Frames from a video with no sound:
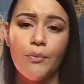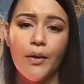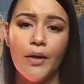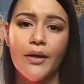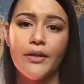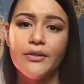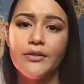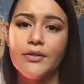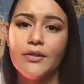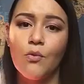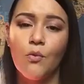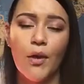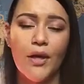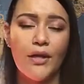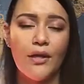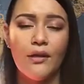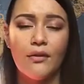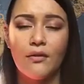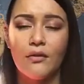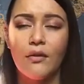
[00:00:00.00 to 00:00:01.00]
But
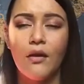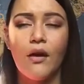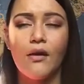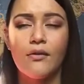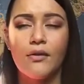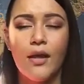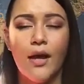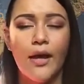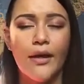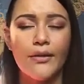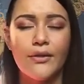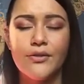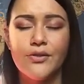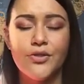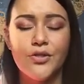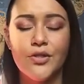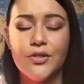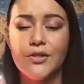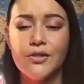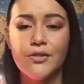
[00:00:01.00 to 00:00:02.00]
waiting in the long line is
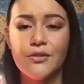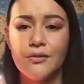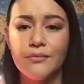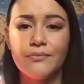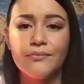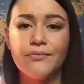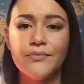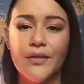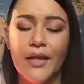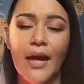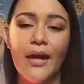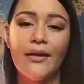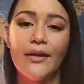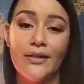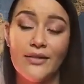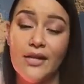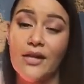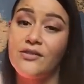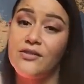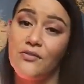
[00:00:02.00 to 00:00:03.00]
just, yeah,
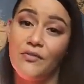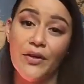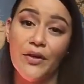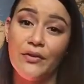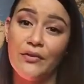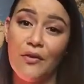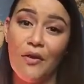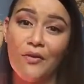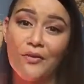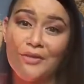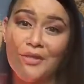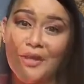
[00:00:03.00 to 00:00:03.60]
it takes a very long time.